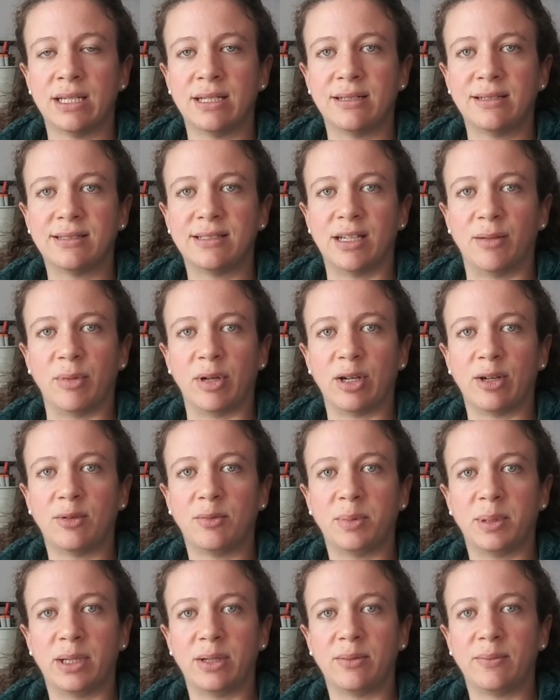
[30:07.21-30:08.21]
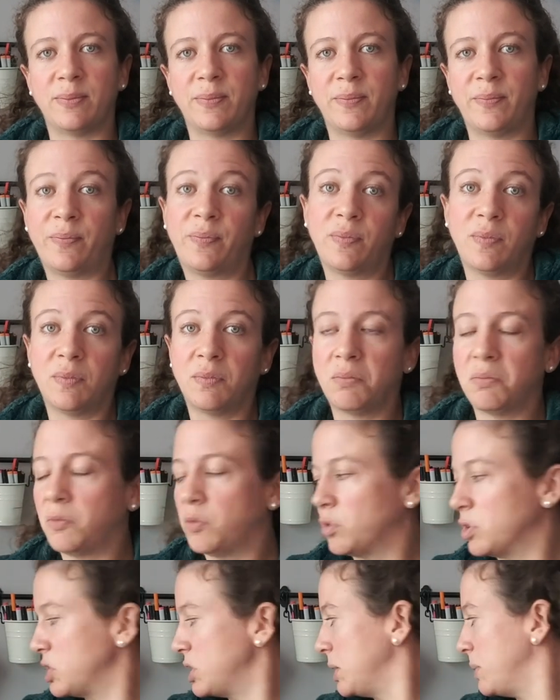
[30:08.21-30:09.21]
summer, but
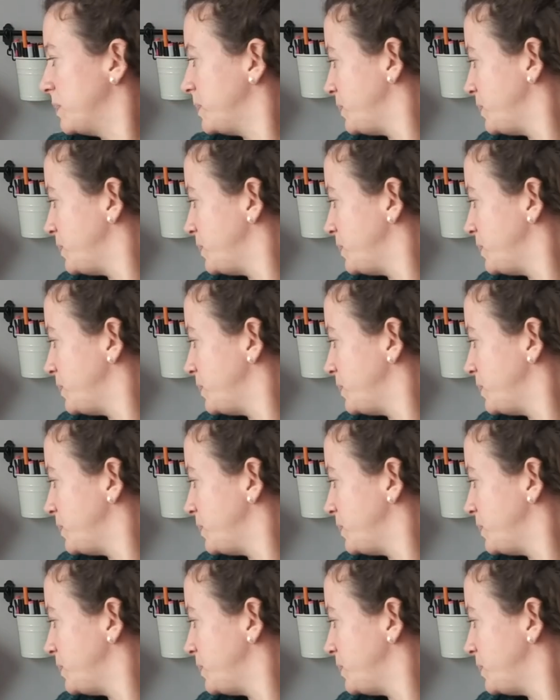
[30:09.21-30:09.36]
we'll see.